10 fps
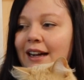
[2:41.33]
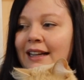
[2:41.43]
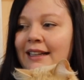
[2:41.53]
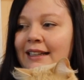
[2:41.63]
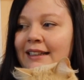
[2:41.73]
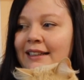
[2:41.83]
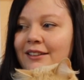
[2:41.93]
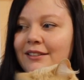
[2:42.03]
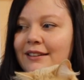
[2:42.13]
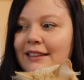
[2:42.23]
I
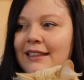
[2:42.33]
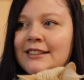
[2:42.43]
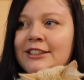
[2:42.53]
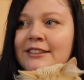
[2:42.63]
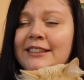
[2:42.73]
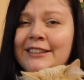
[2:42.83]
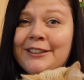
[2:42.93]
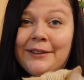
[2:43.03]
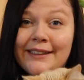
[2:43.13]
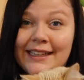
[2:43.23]
think that's just a
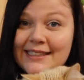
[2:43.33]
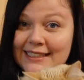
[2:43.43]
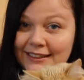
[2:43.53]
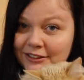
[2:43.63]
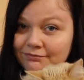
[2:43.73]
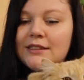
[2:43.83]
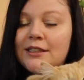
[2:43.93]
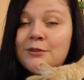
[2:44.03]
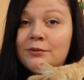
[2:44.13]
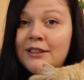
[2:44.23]
great idea. So
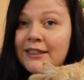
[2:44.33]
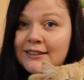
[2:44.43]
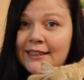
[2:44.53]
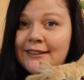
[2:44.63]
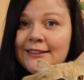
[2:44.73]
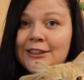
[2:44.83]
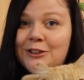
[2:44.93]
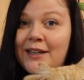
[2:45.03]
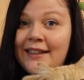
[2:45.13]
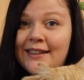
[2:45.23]
I was really excited to
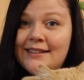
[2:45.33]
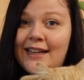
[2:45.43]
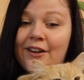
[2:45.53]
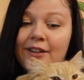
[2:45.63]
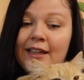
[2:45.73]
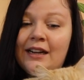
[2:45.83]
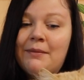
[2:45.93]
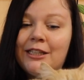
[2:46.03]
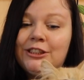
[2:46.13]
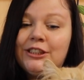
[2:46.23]
try this out and
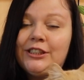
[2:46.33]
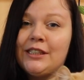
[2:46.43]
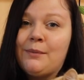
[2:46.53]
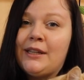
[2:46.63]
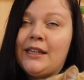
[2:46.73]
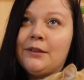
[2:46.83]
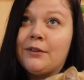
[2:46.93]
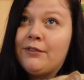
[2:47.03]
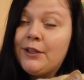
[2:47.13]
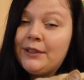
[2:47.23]
I'm actually going to be
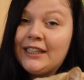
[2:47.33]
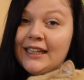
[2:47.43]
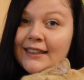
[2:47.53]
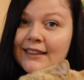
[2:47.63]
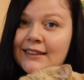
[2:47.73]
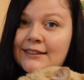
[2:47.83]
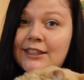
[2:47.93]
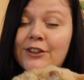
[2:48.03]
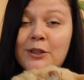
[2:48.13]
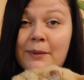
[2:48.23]
reviewing it and
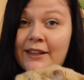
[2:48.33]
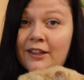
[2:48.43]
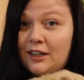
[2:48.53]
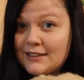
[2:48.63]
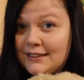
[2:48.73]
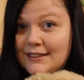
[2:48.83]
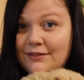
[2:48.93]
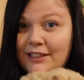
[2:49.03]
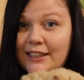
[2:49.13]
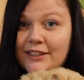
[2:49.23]
tell you my thoughts in this
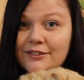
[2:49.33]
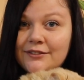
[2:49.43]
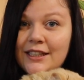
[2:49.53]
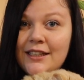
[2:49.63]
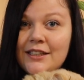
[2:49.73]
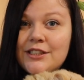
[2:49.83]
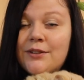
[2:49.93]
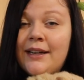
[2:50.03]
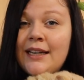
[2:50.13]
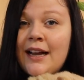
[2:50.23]
video. So
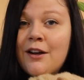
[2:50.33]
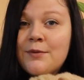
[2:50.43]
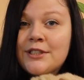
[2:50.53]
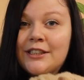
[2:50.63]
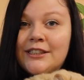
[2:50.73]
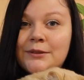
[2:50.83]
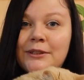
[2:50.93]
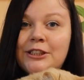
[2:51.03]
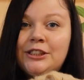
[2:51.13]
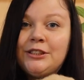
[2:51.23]
right now I'm just going to
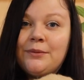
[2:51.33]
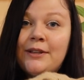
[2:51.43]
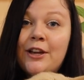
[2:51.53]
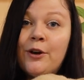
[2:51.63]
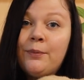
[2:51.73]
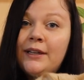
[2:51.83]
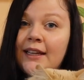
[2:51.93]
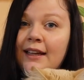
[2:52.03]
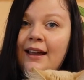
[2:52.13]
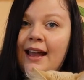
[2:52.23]
switch to me opening
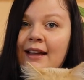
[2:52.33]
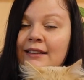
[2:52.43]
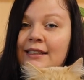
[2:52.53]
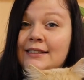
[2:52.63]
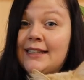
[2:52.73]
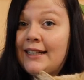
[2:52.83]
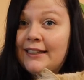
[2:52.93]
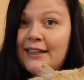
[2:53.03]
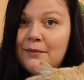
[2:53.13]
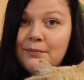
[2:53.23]
it and then setting it